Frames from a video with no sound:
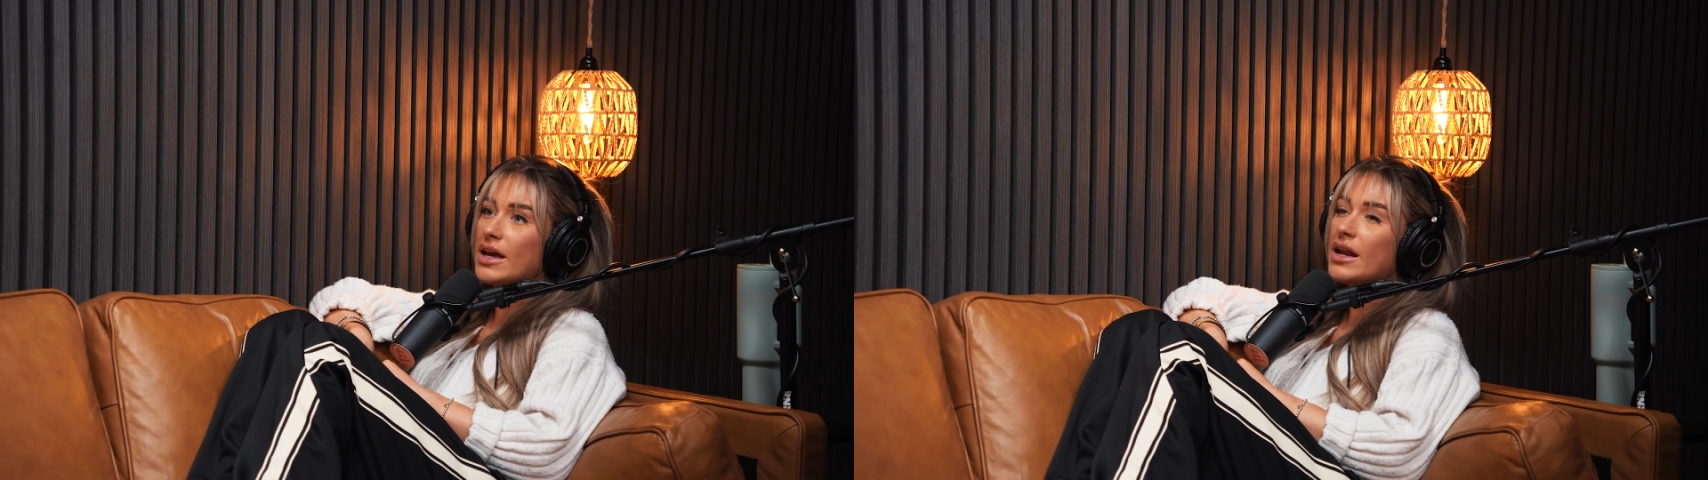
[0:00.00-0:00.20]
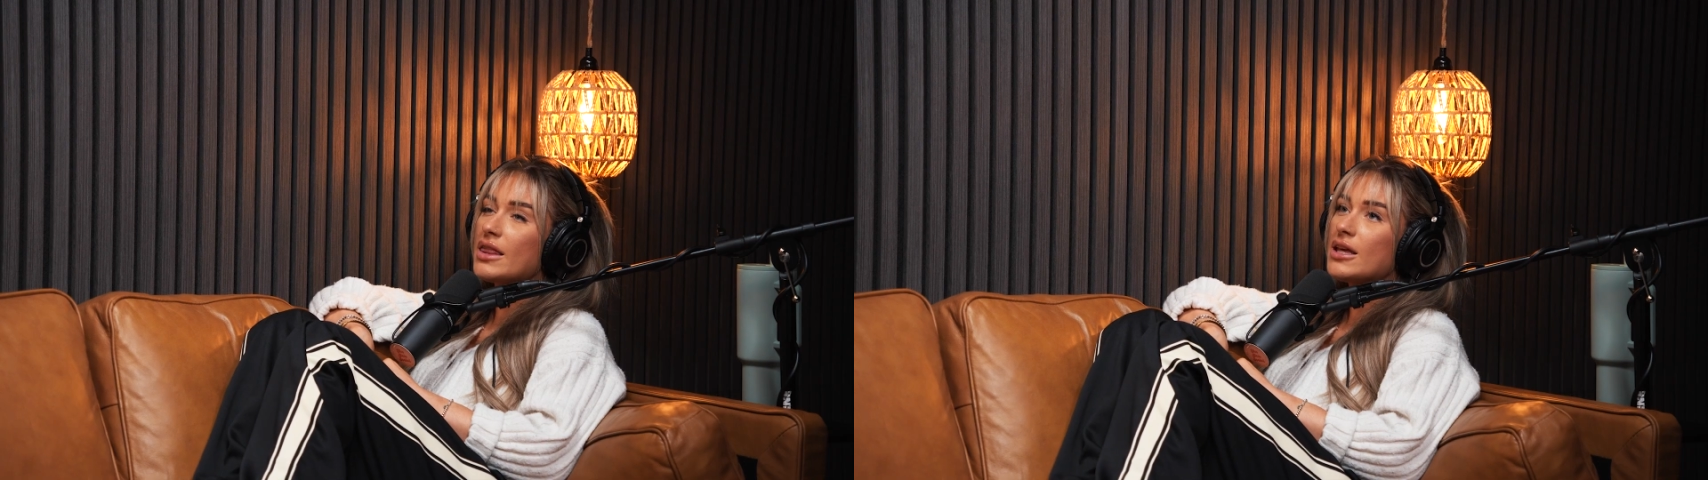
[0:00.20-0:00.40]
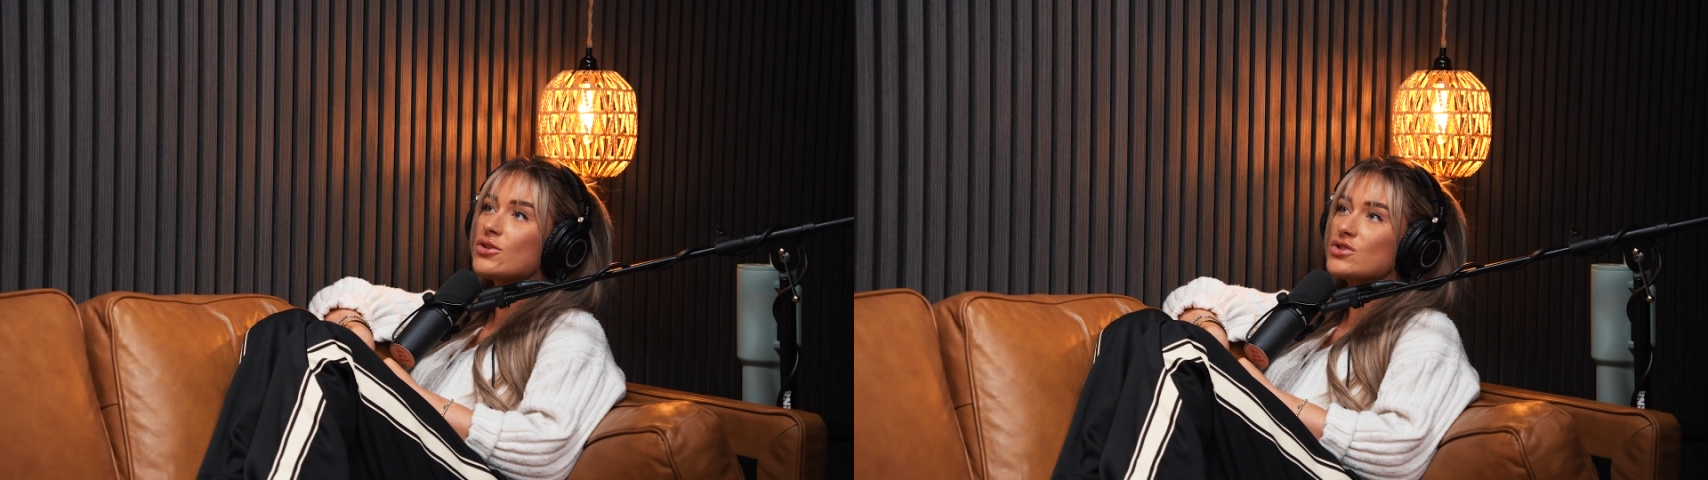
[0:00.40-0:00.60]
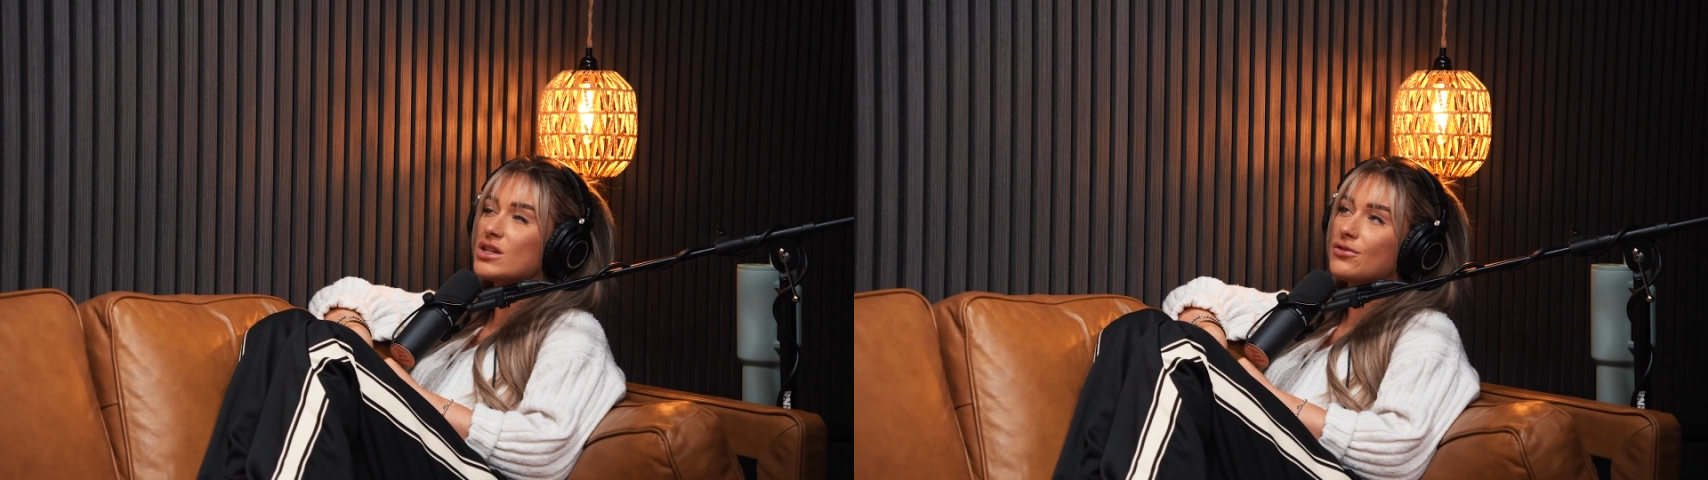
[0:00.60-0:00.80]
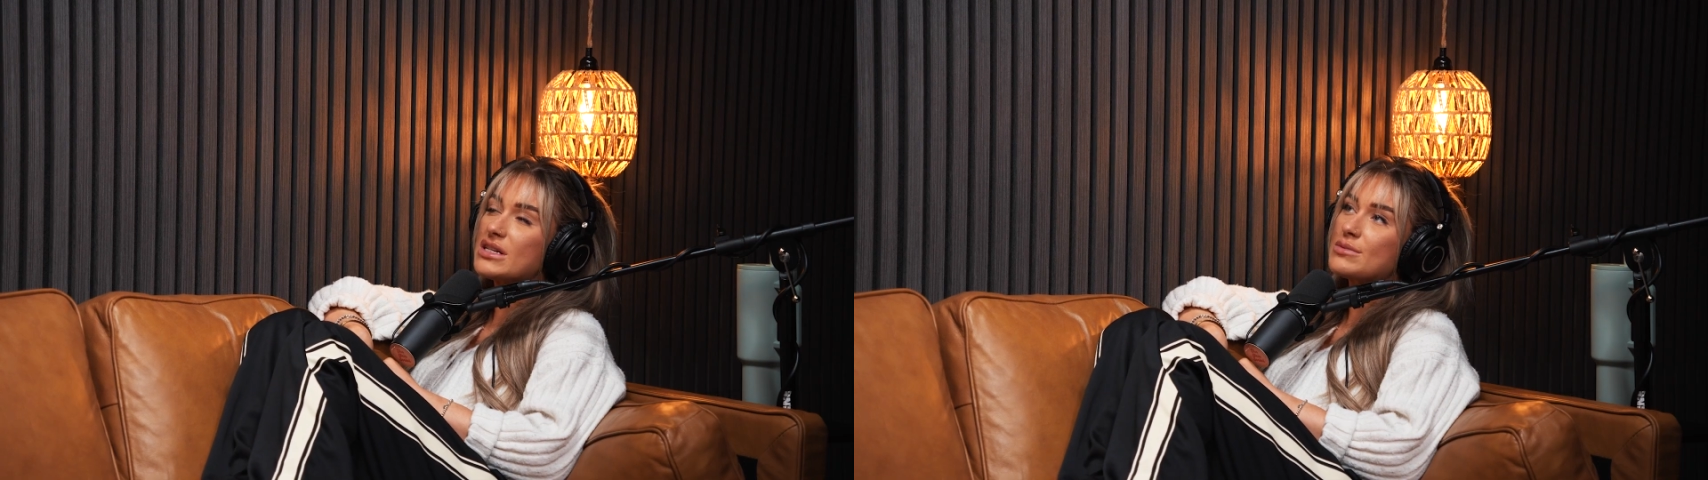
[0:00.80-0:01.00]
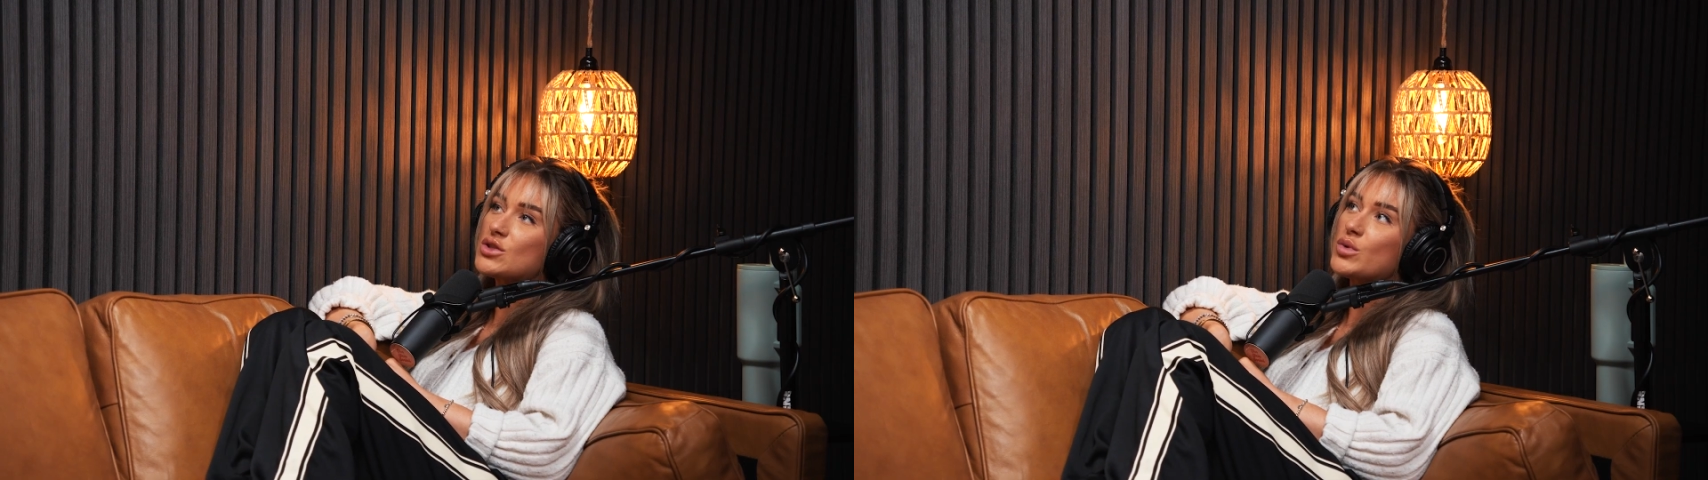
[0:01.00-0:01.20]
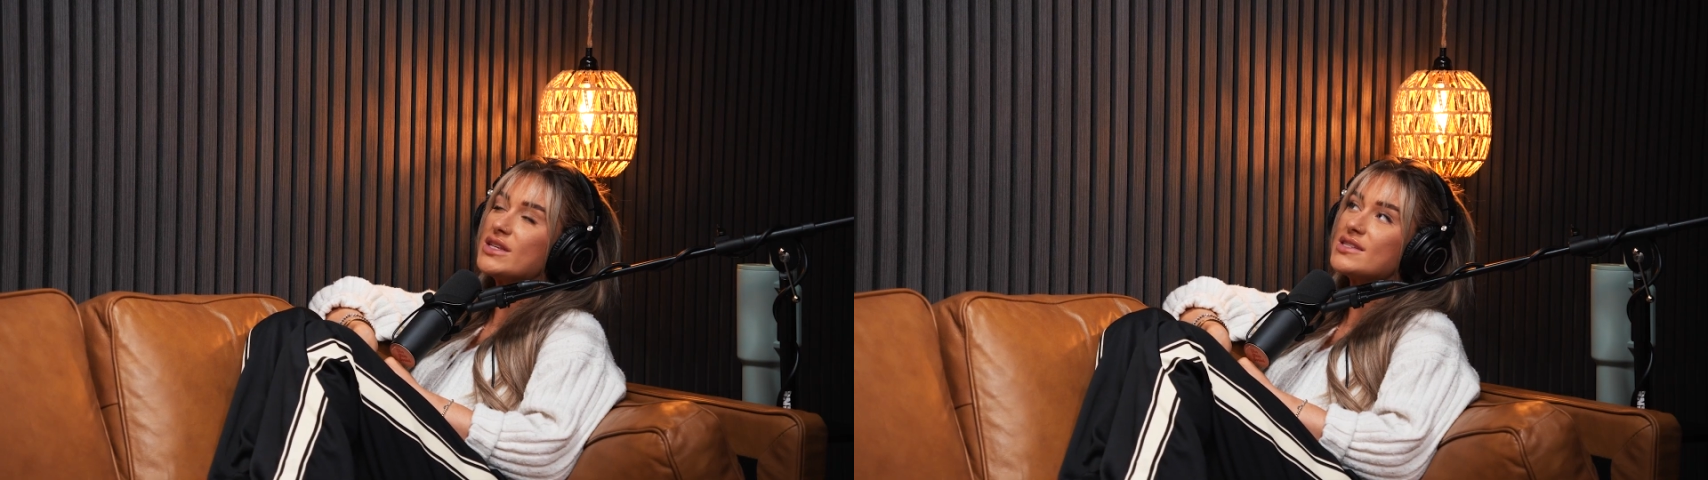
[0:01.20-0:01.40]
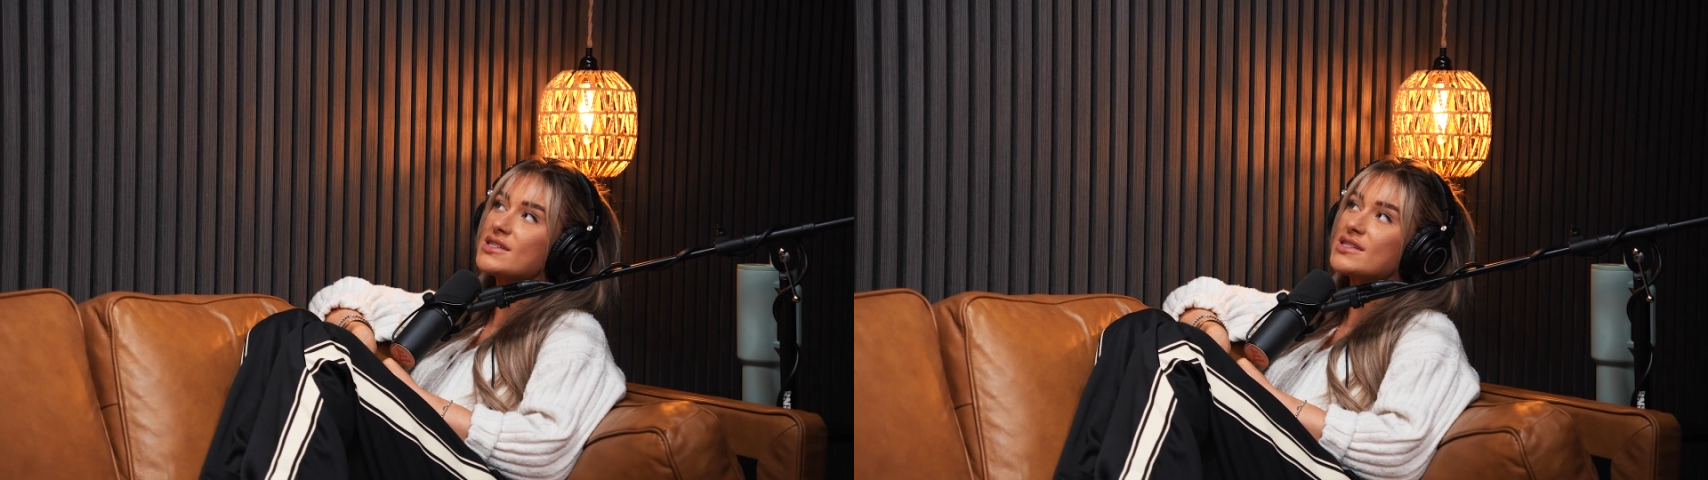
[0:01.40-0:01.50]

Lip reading: And I think there's a difference between